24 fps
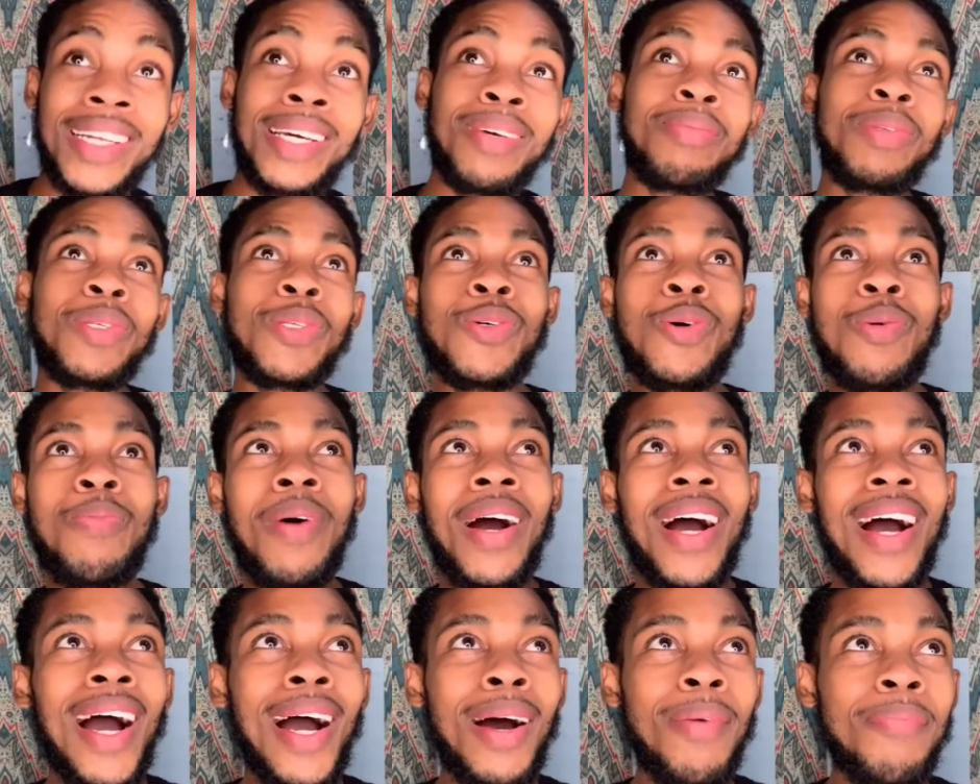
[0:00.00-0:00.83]

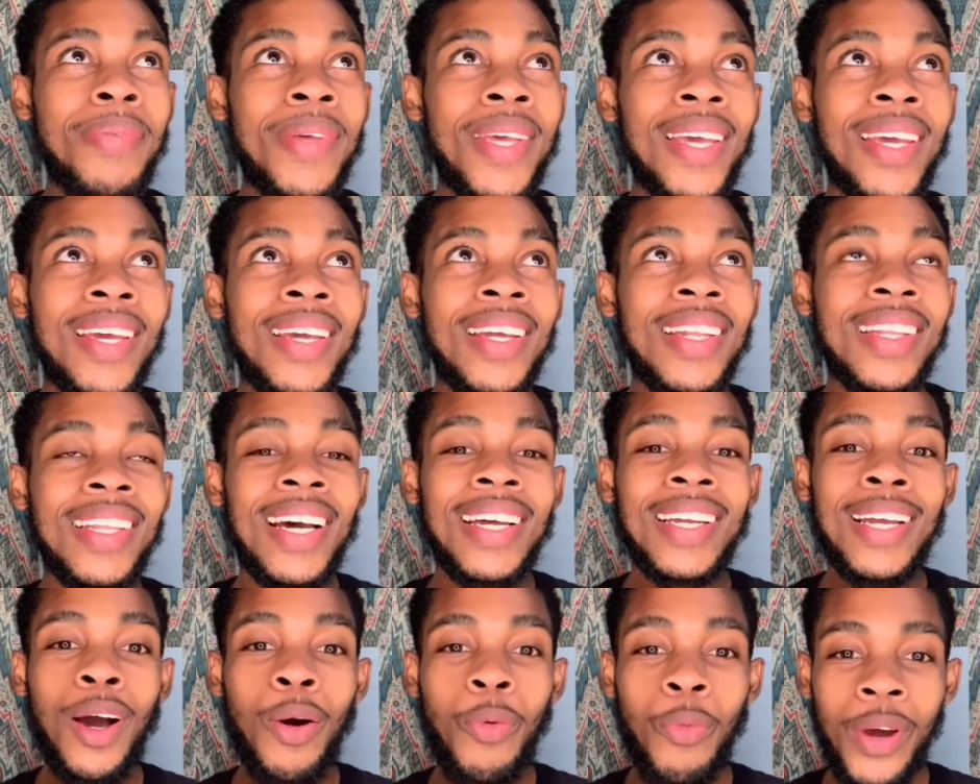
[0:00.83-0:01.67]
super happy
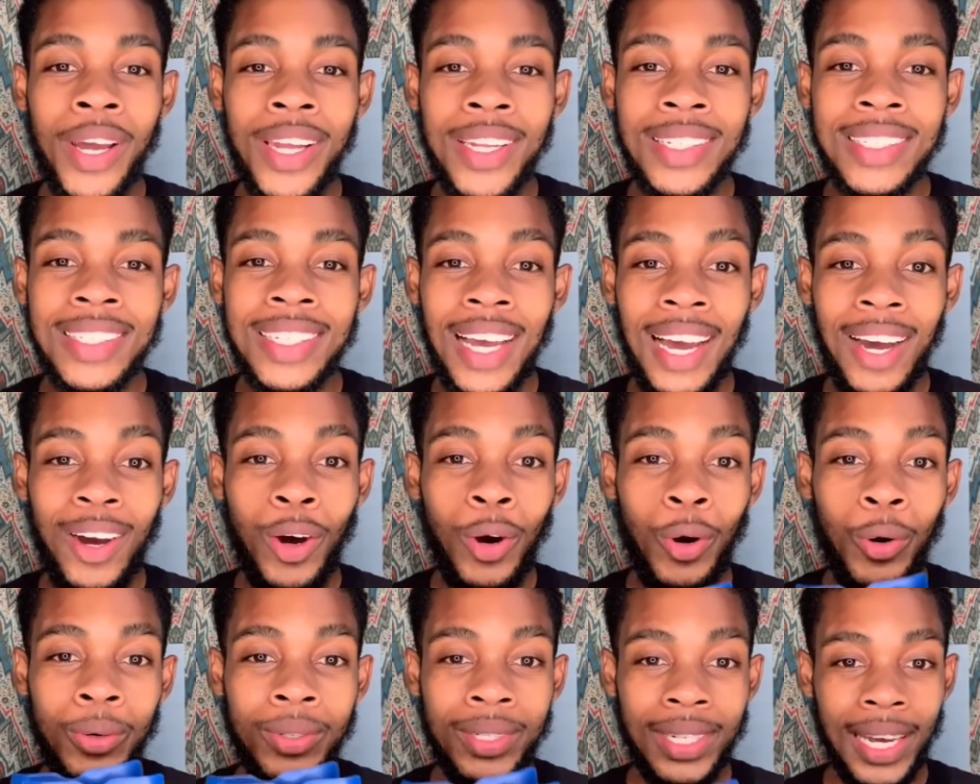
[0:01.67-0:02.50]
that I went
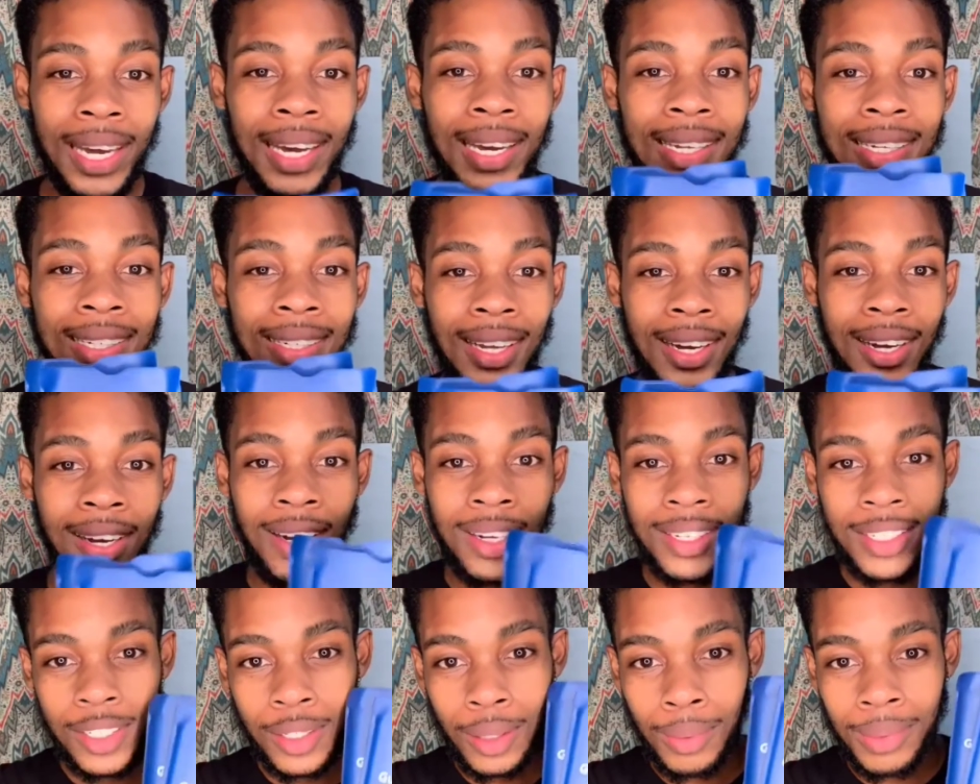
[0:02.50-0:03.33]
out and I
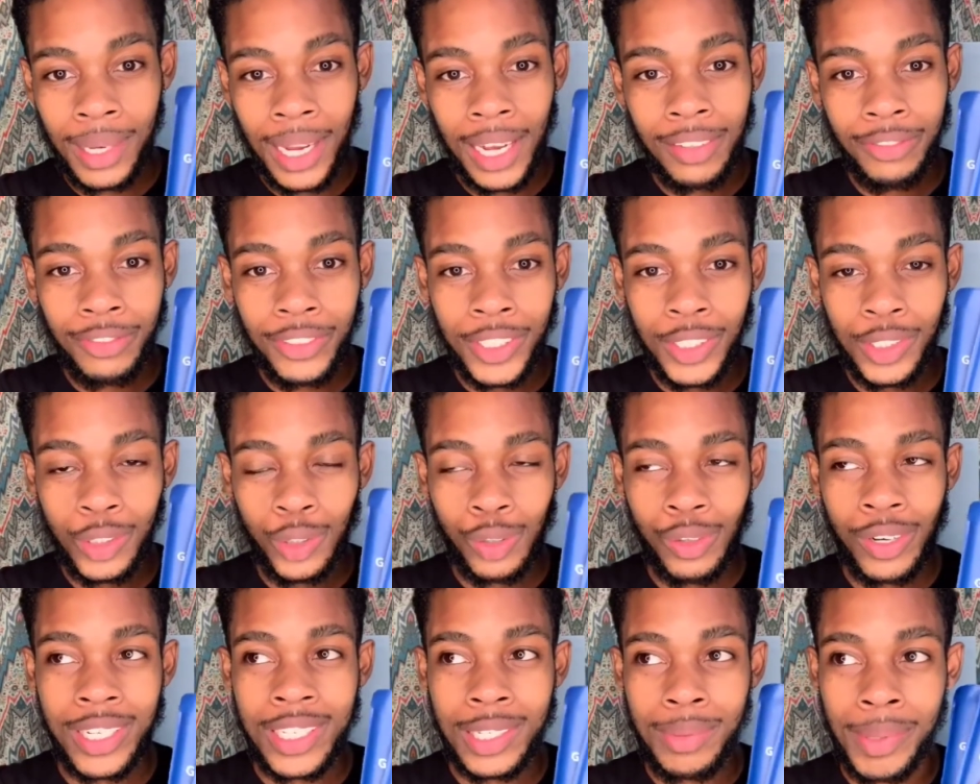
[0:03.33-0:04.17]
got some life
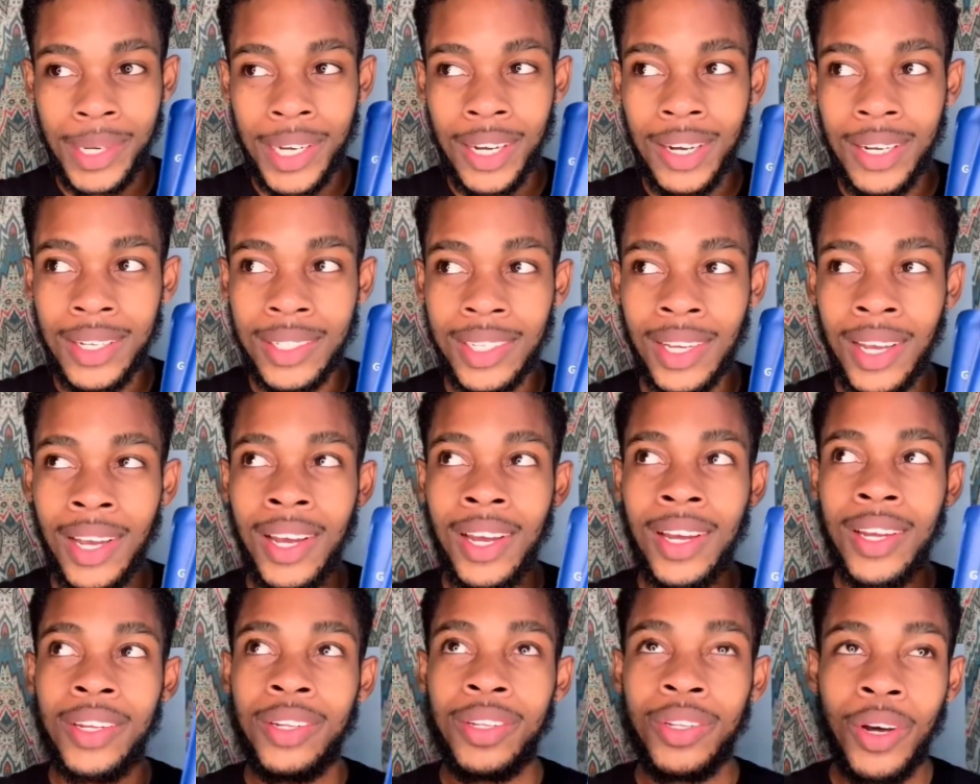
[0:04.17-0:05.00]
insurance because
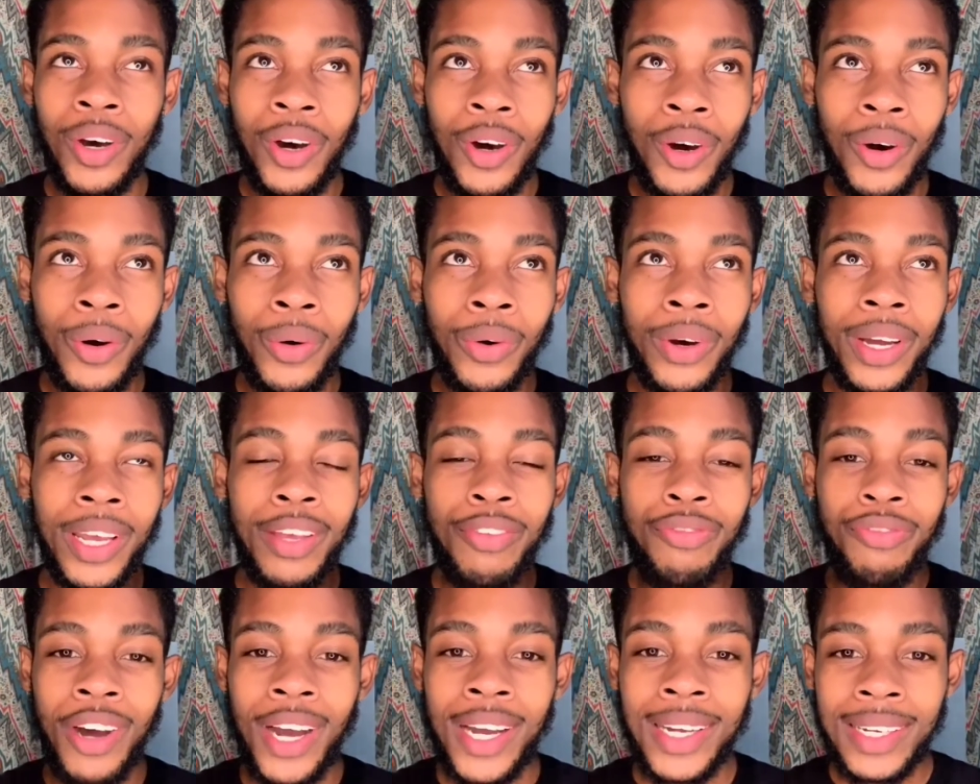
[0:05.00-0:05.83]
now
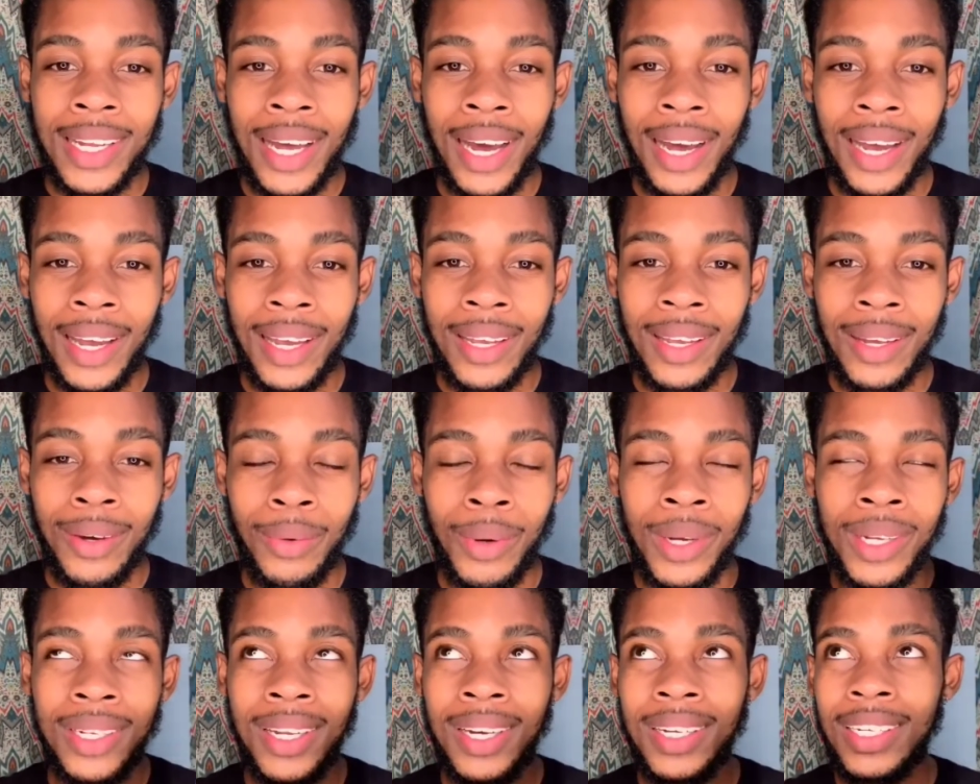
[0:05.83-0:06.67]
if I die,
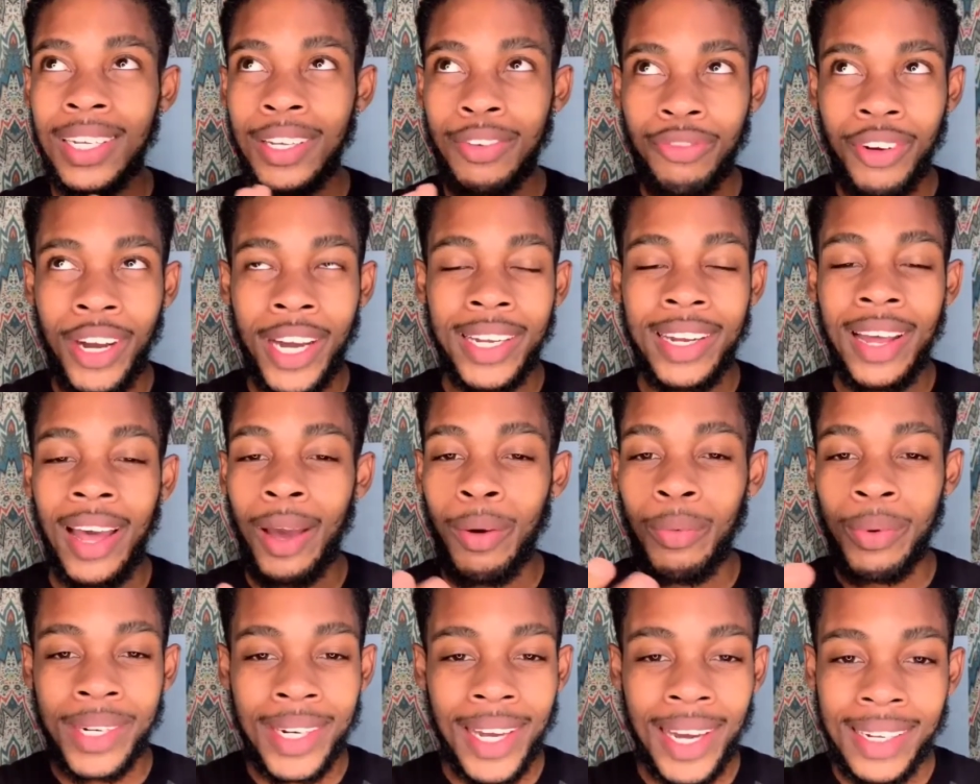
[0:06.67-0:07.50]
well not if I die,
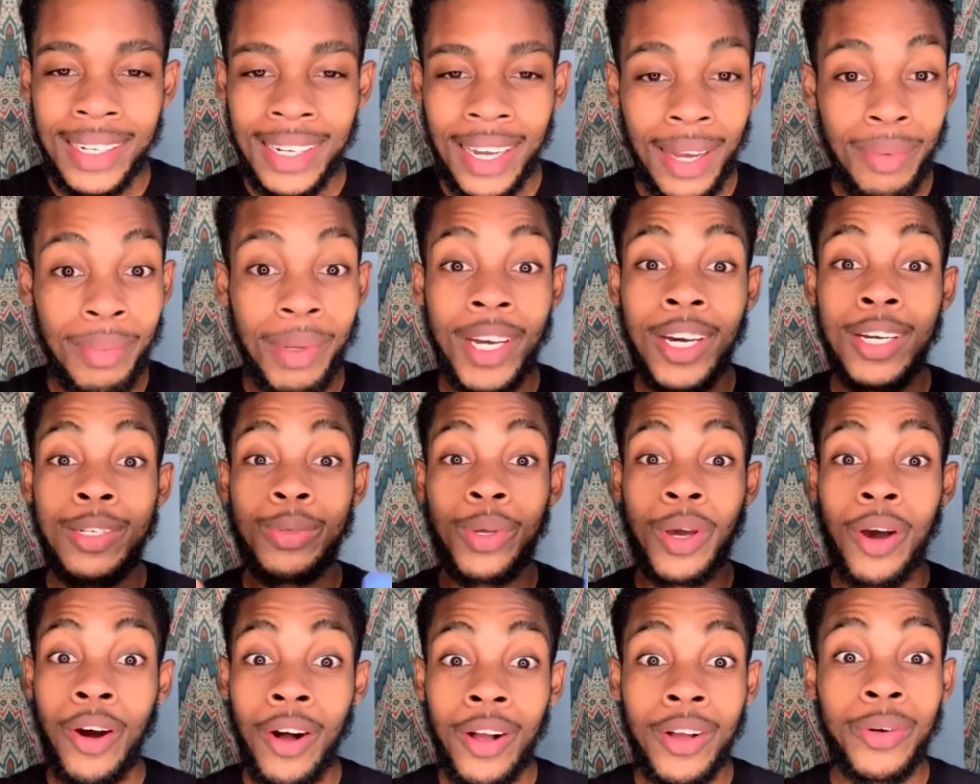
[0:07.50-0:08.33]
when I die, because
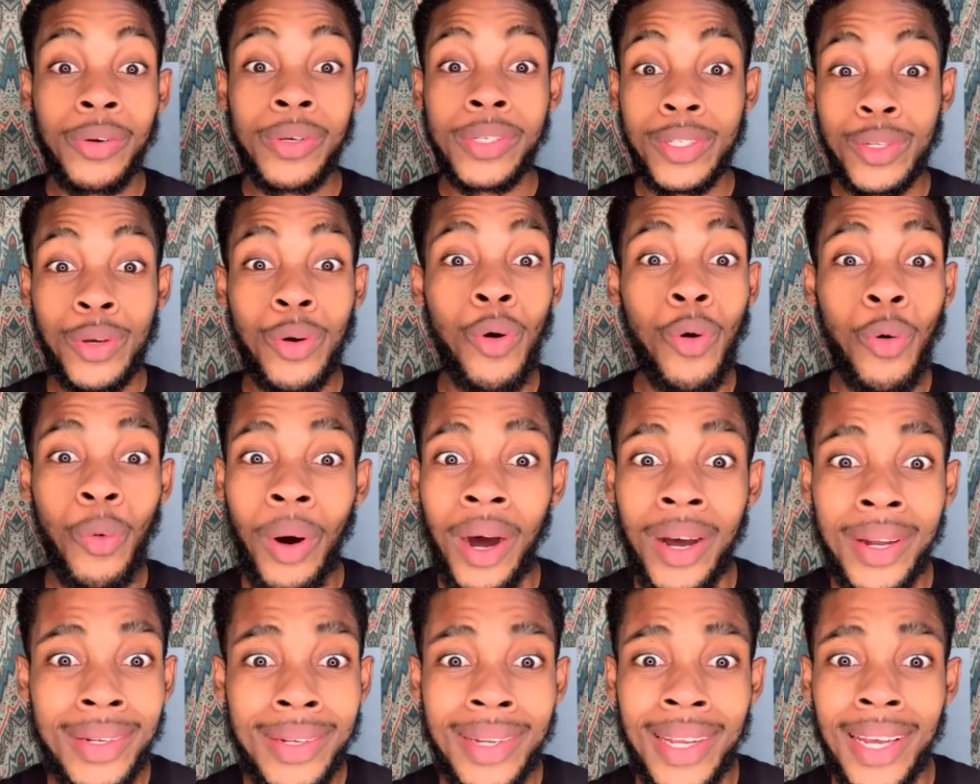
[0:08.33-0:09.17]
we're all going to go
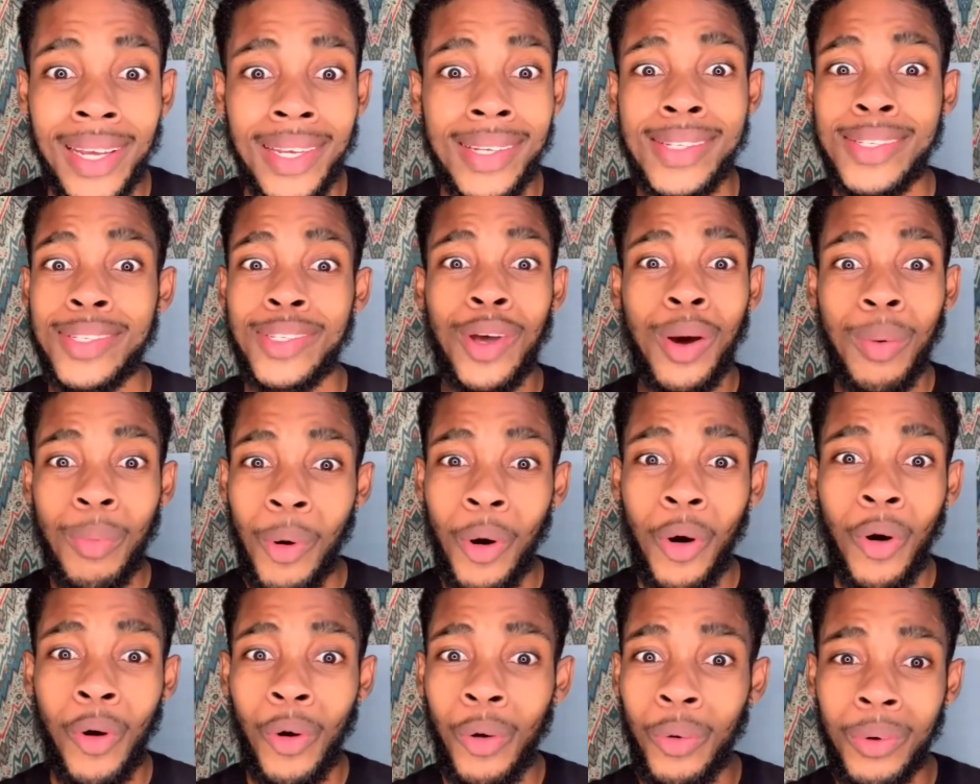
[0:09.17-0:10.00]
one day
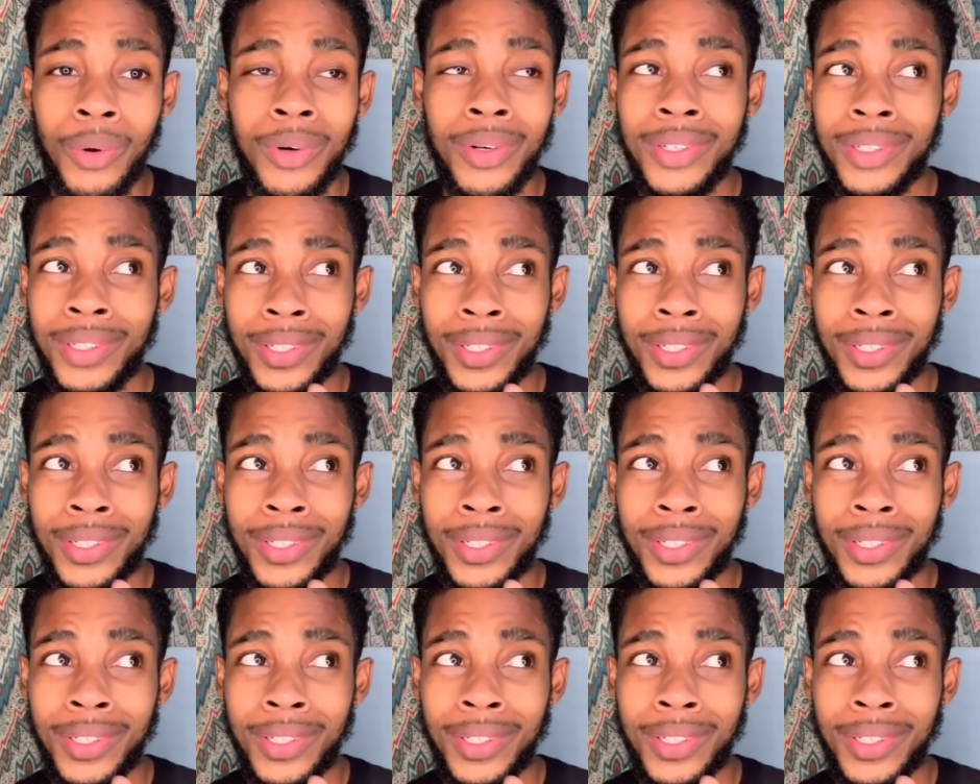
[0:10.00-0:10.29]
somehow,